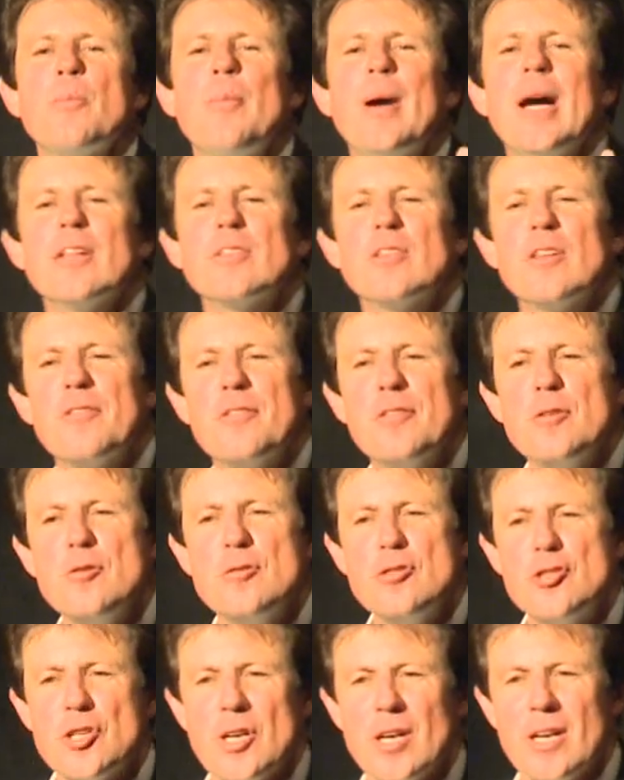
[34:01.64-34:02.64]
about the
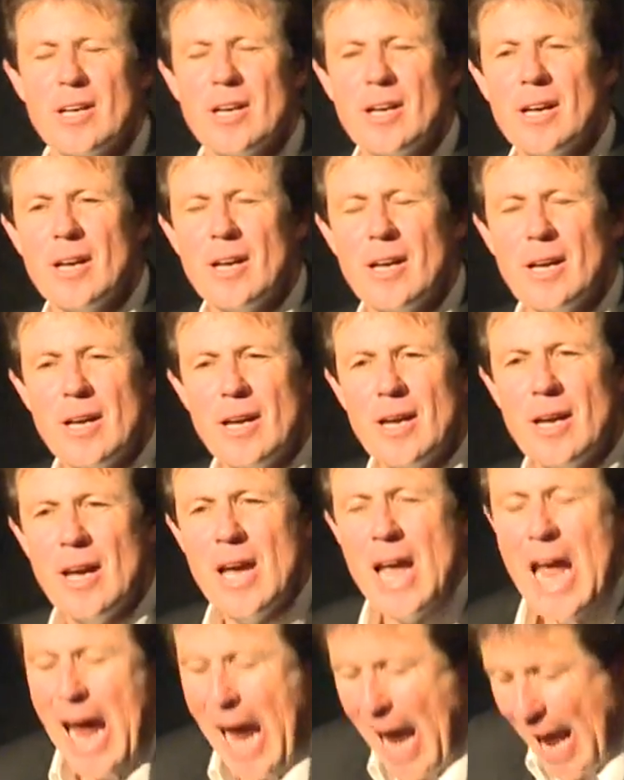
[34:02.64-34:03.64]
future.
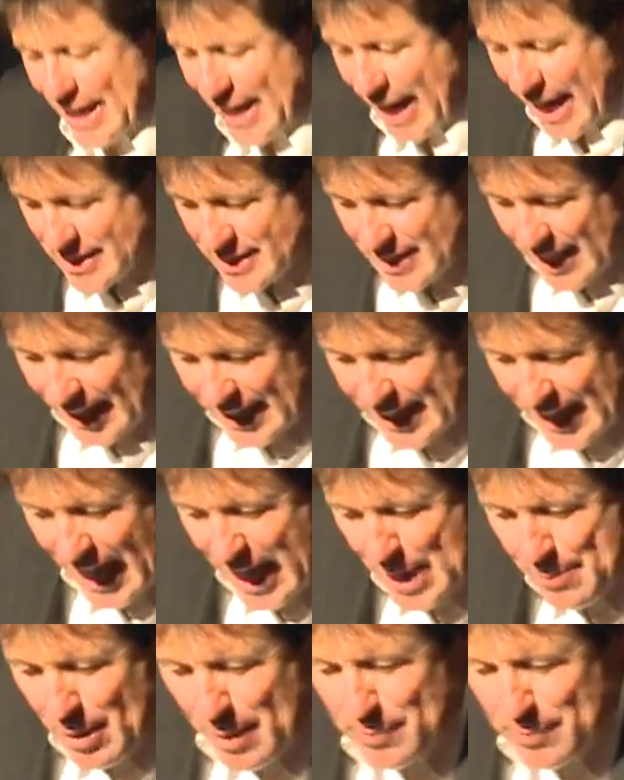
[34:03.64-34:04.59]
And as they came